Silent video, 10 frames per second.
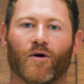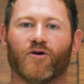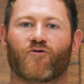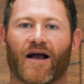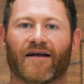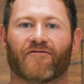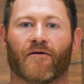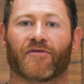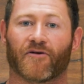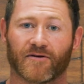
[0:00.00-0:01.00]
when you crank
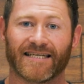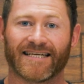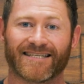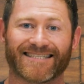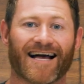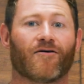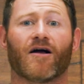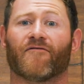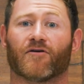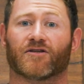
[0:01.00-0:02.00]
from 13 inches out
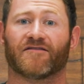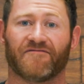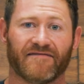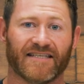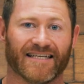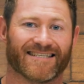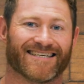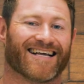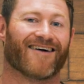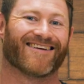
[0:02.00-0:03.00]
versus 15
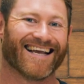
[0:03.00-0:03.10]
inches out?